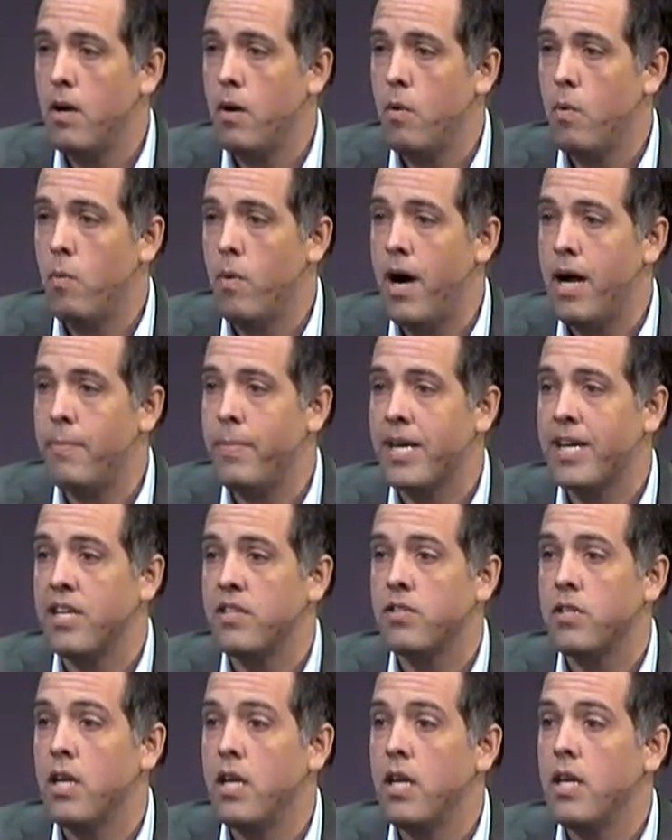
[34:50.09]
Why?
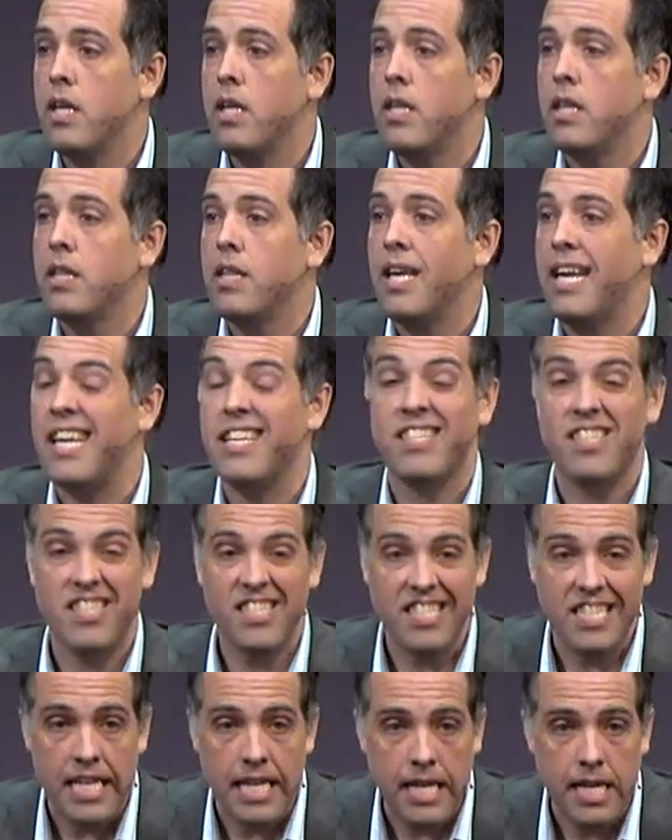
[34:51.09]
Because they had
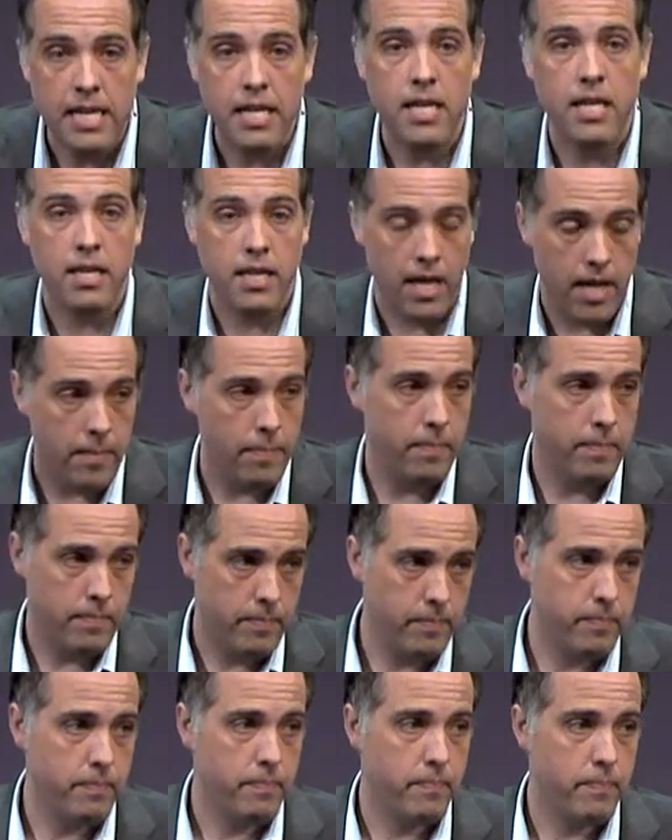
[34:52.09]
seen them.
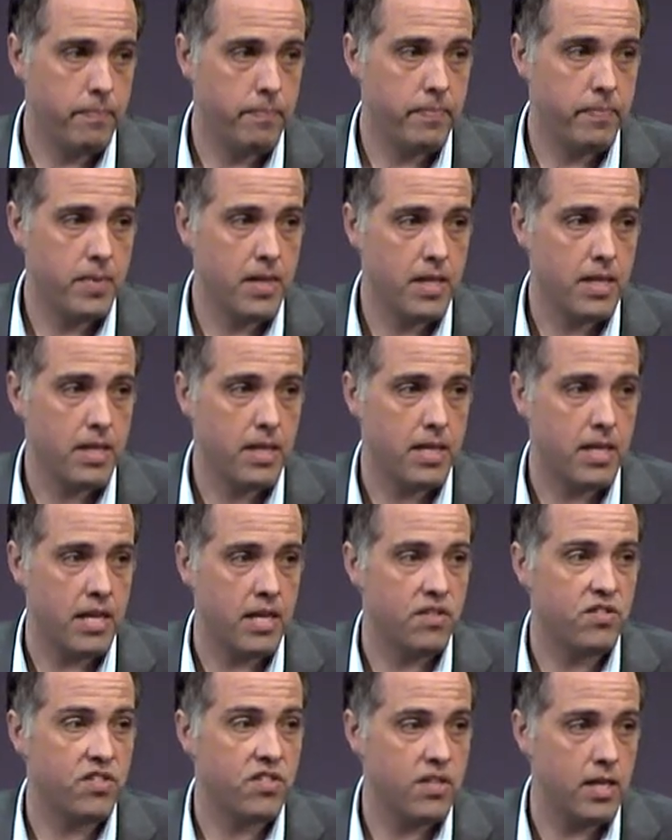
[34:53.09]
They
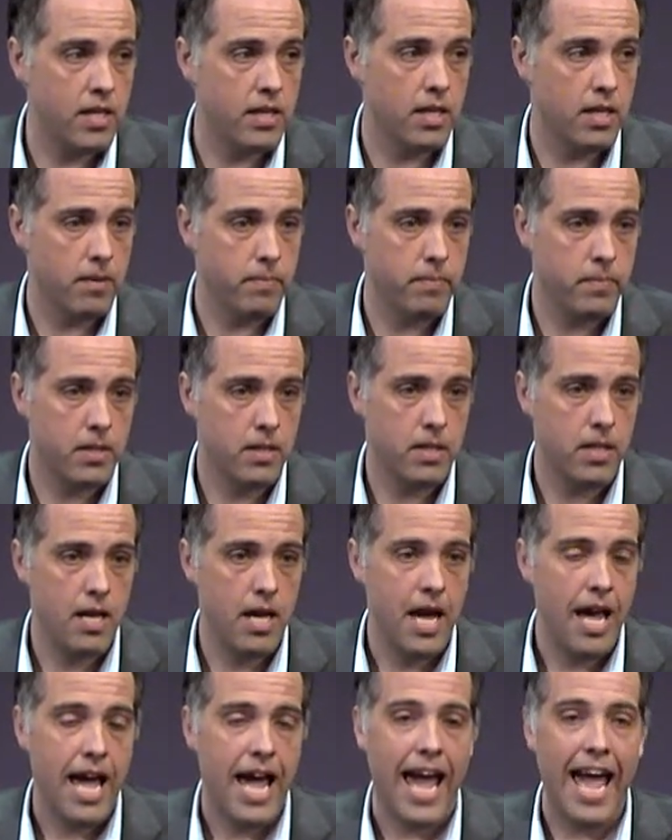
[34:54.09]
had seen them.
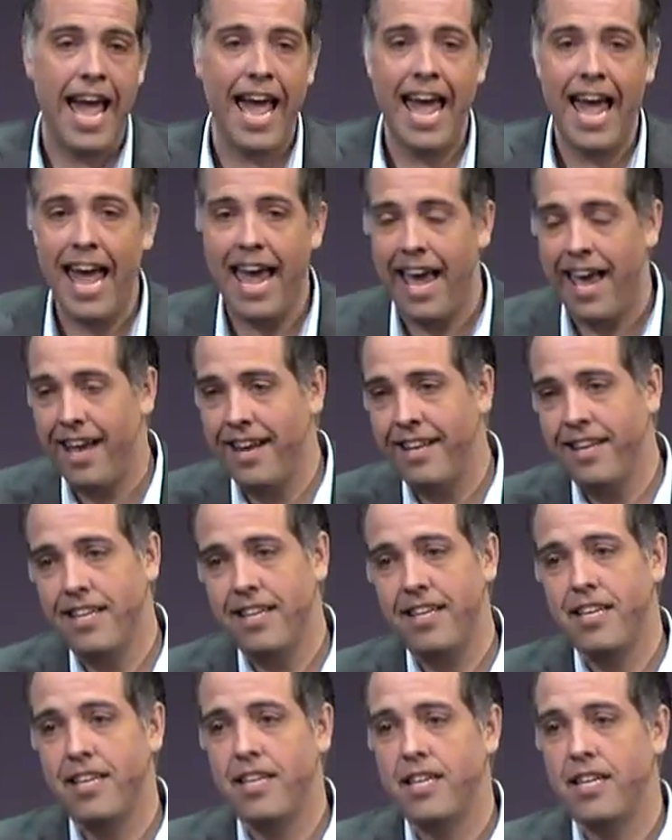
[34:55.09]
And
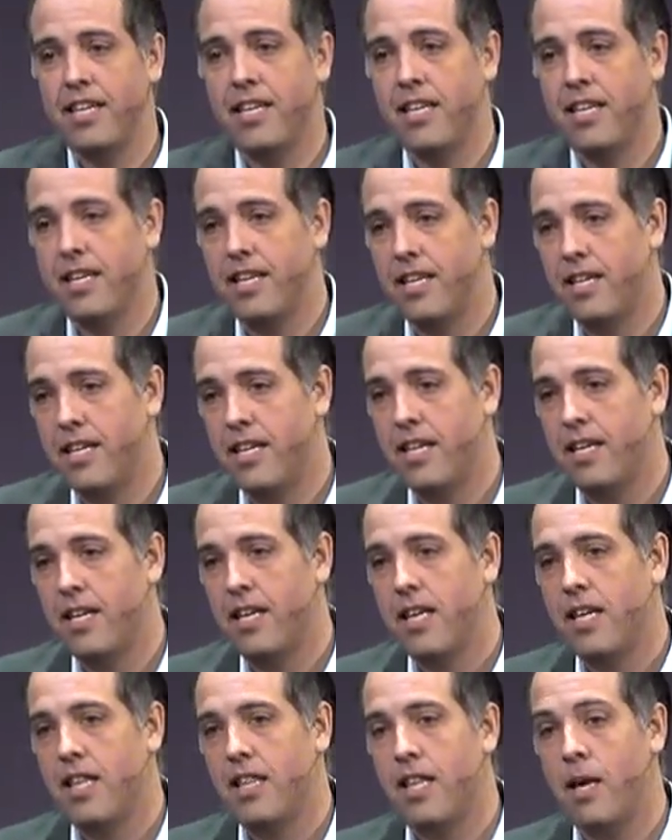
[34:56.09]

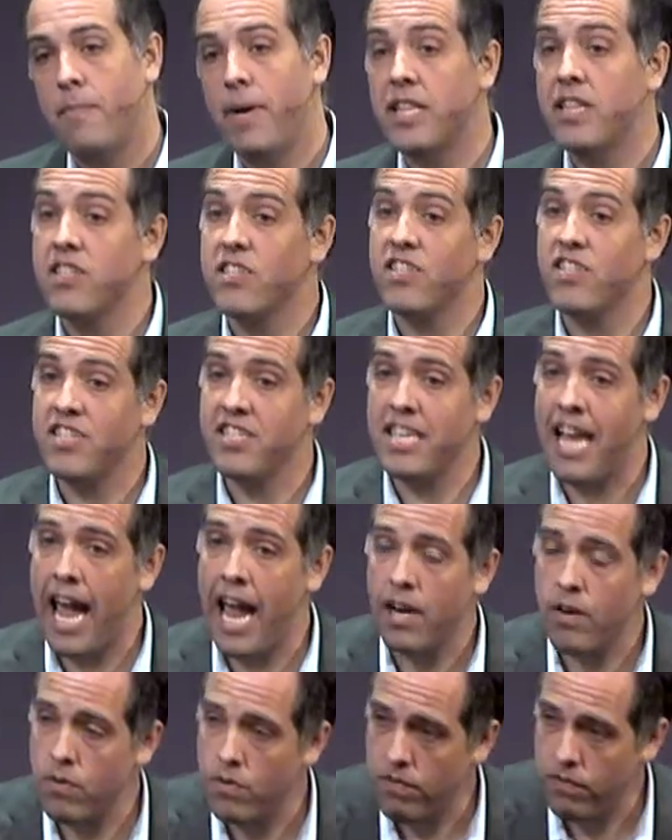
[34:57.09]
they made the
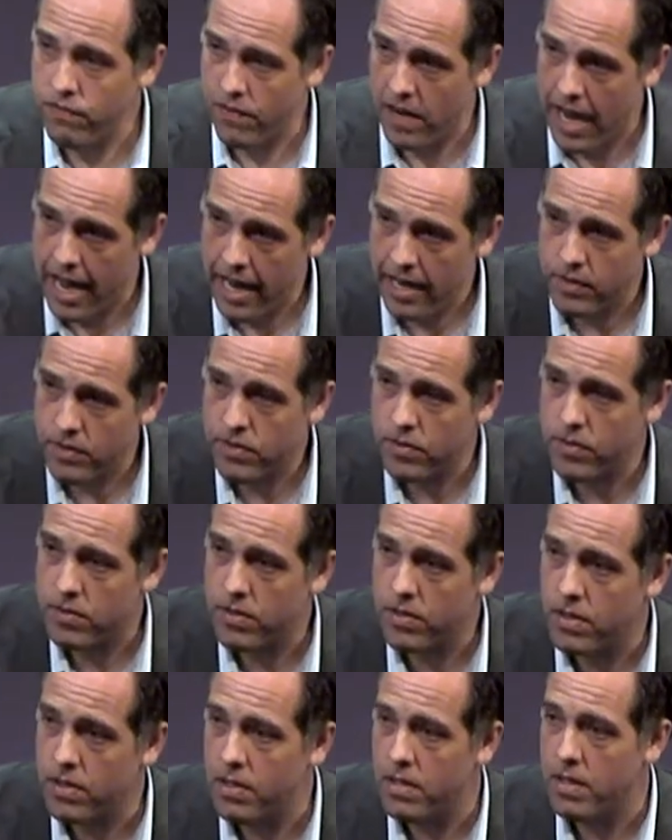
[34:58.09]

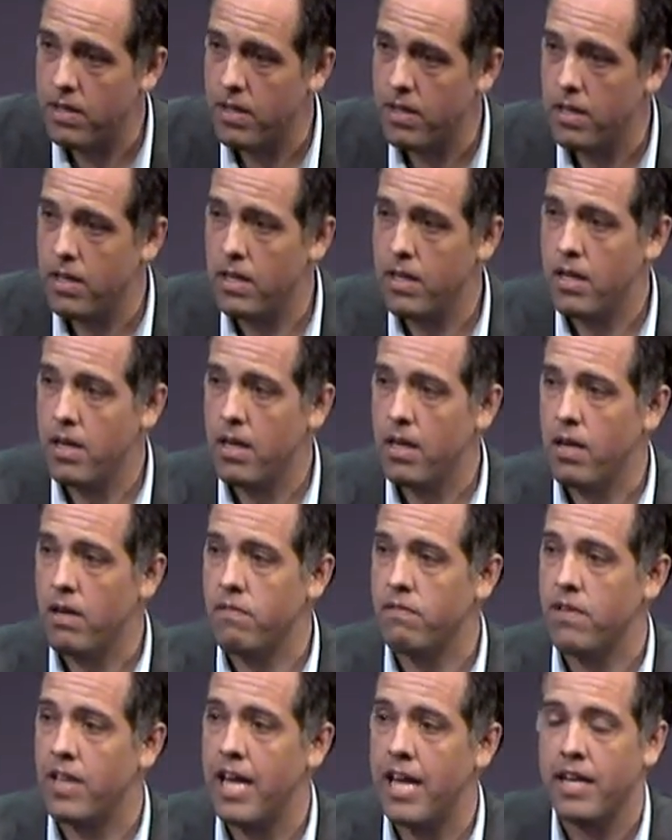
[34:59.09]
sacrifice
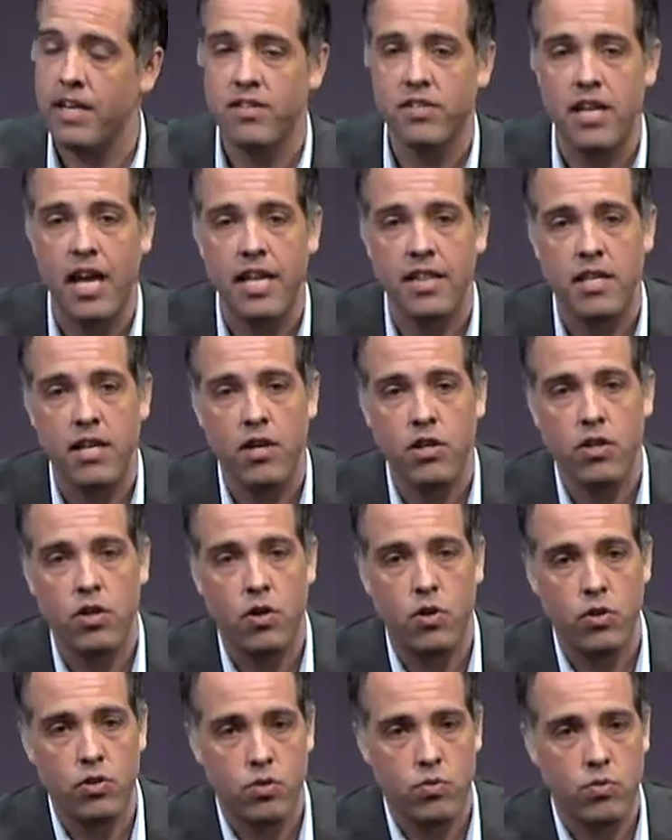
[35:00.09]
of laying aside their
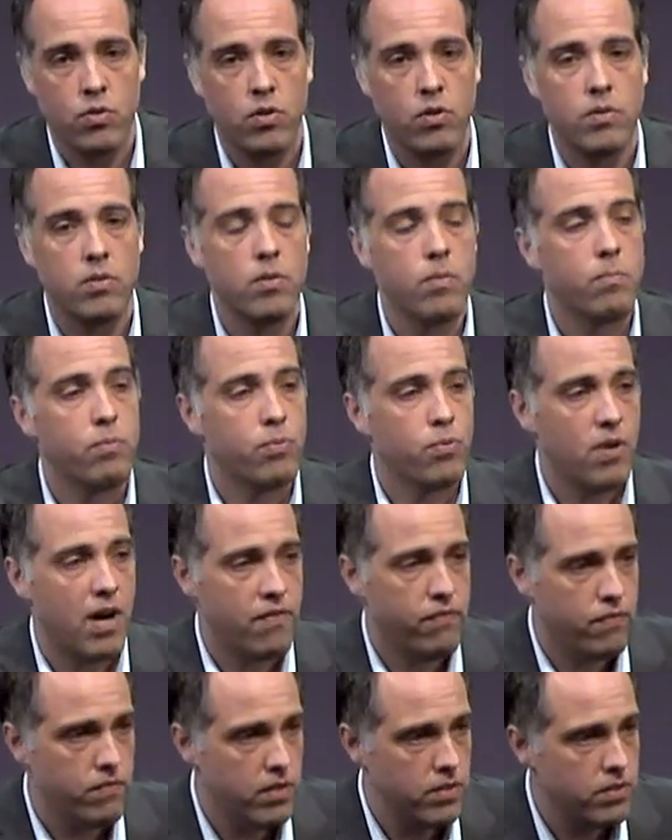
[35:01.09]
cultural
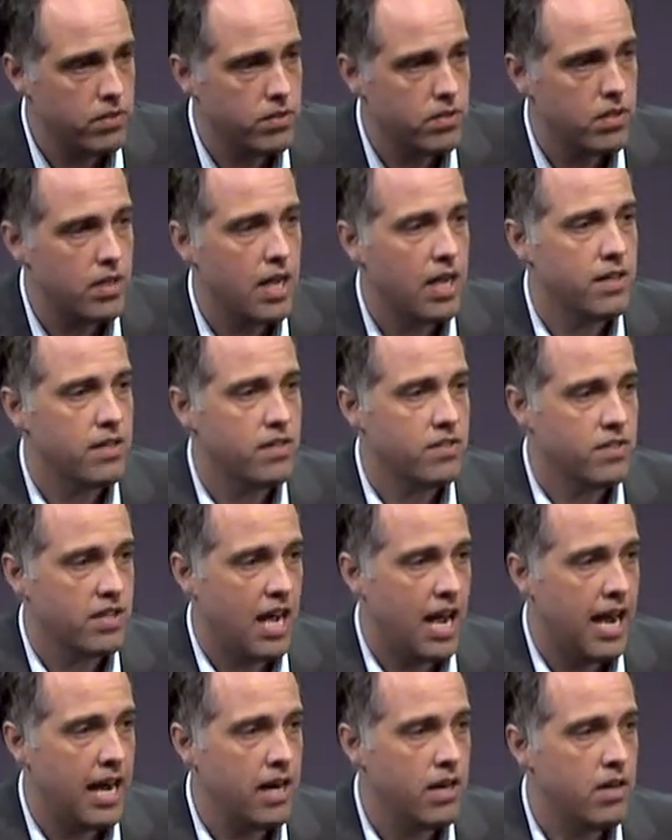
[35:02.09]
preference and
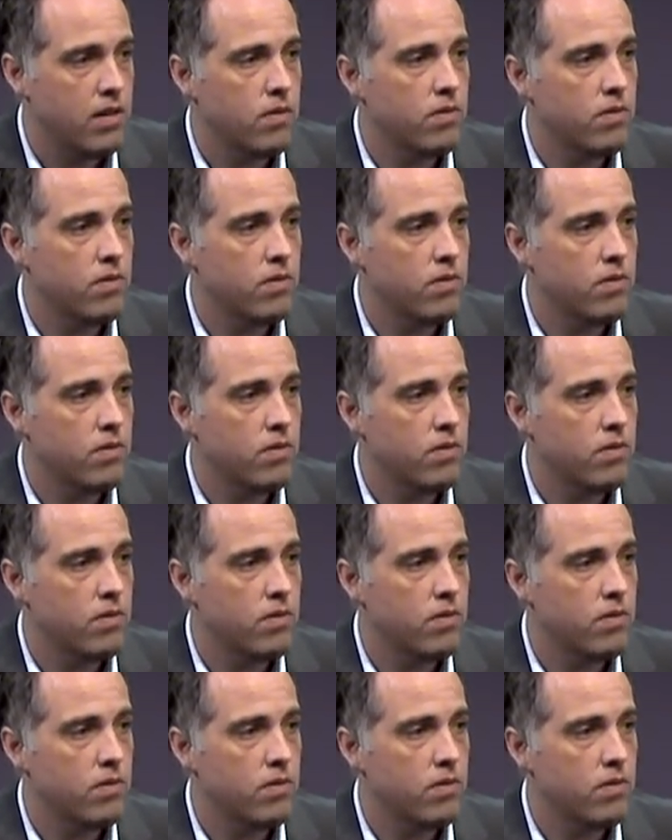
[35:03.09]
desire,